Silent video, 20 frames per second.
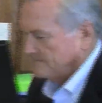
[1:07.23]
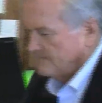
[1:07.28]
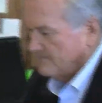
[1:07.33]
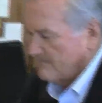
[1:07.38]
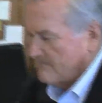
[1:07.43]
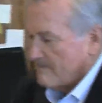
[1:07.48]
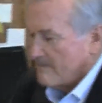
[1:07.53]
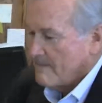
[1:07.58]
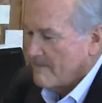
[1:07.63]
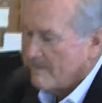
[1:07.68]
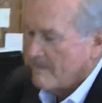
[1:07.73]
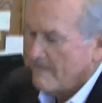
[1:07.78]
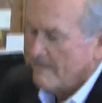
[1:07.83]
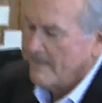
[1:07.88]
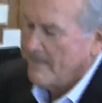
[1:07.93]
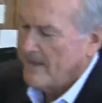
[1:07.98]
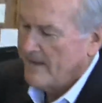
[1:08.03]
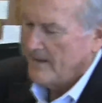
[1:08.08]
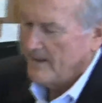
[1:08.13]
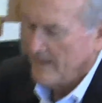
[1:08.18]
And
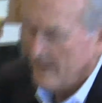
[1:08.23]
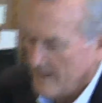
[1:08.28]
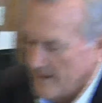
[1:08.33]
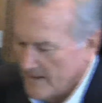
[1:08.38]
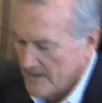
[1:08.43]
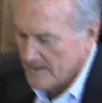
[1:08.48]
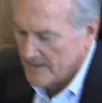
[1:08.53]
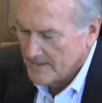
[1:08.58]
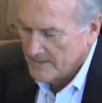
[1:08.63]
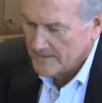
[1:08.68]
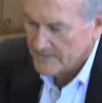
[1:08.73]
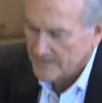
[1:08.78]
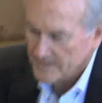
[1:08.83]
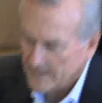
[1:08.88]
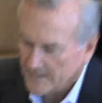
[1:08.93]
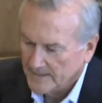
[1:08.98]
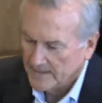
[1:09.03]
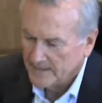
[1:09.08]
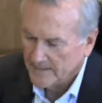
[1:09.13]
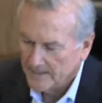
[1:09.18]
they automatically
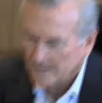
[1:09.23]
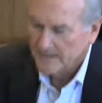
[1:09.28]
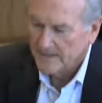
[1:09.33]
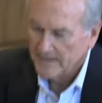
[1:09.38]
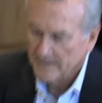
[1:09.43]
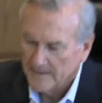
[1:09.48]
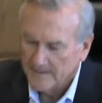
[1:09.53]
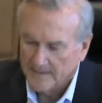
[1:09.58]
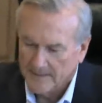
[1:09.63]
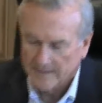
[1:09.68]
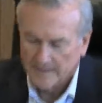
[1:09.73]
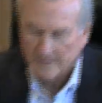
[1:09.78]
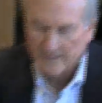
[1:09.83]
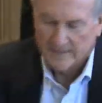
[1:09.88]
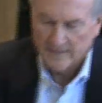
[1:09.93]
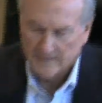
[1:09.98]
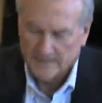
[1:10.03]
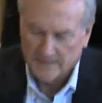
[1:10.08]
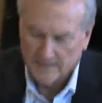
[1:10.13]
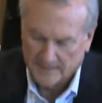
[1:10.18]
want to be part of it
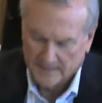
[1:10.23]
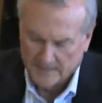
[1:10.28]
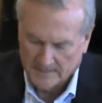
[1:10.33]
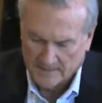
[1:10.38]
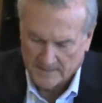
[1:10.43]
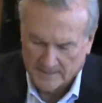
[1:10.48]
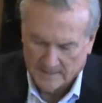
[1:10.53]
because